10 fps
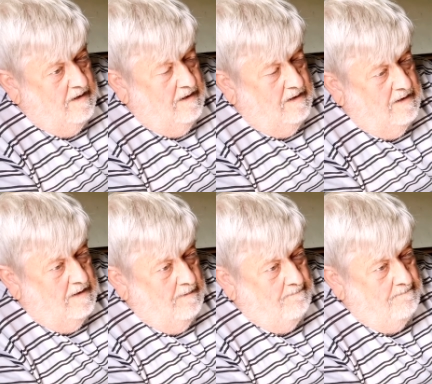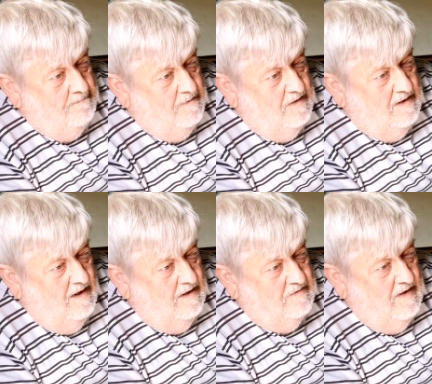
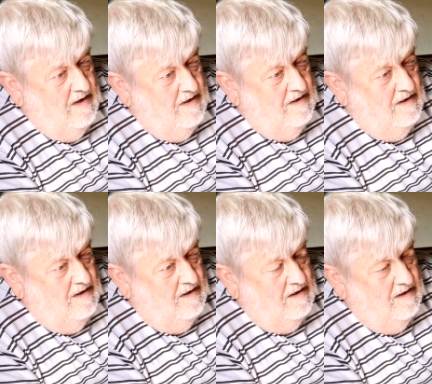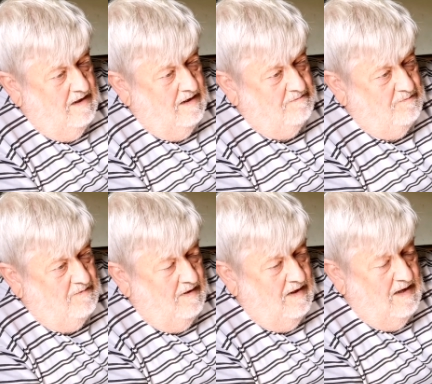And then
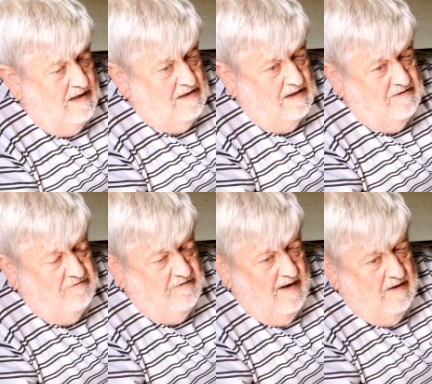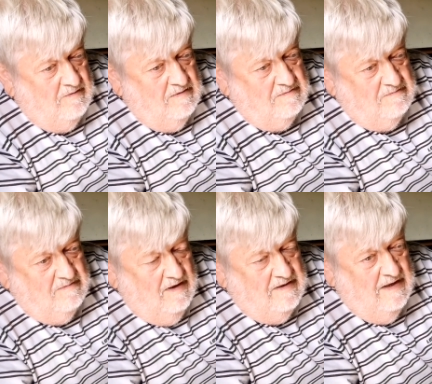I luckily found
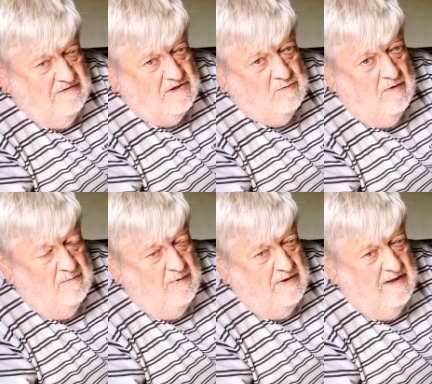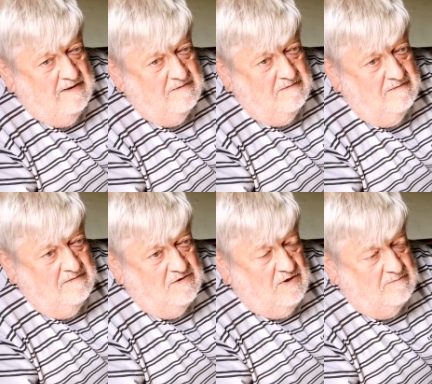another 12x8
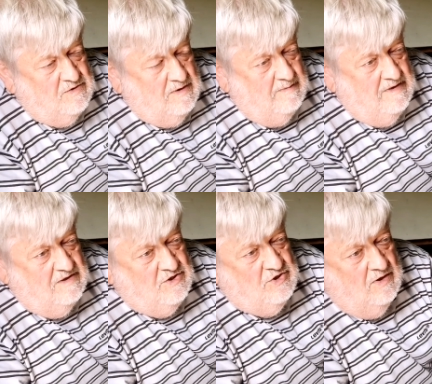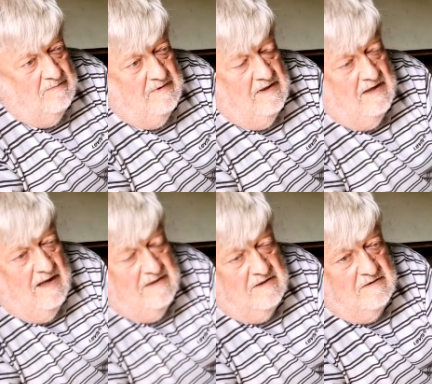tom-tom in a shop in
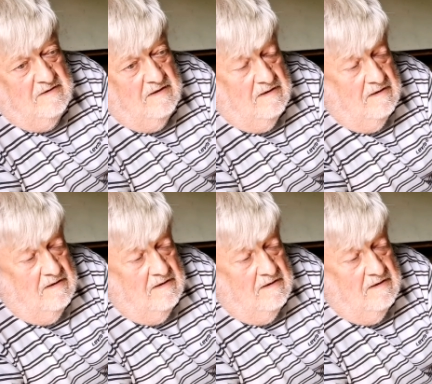London.